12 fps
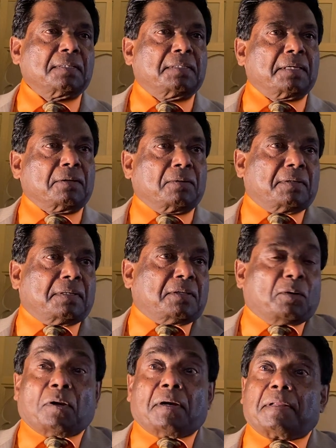the, in
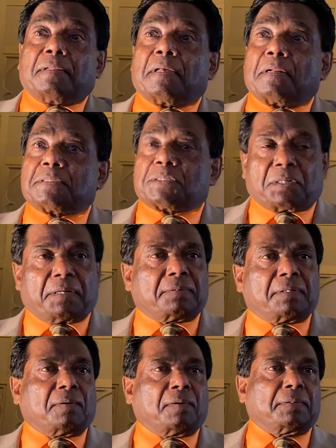unity there is strength
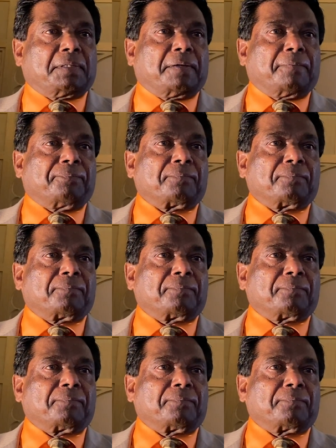and all that.